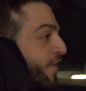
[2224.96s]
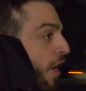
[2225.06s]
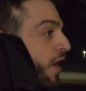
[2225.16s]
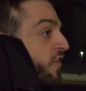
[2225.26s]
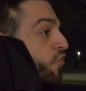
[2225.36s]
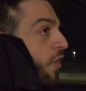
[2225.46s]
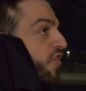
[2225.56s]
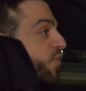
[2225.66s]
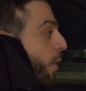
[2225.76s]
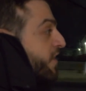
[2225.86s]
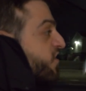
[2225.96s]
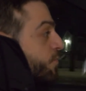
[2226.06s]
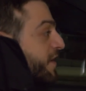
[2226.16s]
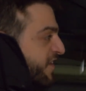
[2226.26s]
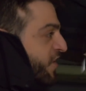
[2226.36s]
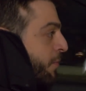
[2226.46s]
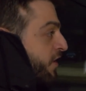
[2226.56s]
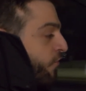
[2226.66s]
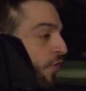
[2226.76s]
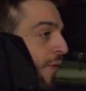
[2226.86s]
knock on the door because we wanted to speak to somebody
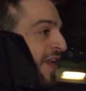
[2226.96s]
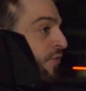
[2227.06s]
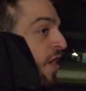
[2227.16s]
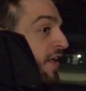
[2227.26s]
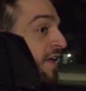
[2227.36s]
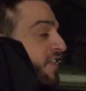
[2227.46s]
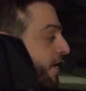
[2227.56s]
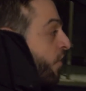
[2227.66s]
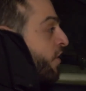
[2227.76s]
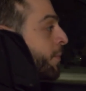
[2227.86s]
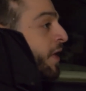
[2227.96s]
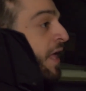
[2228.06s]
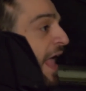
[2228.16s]
for Randonautica and tell them,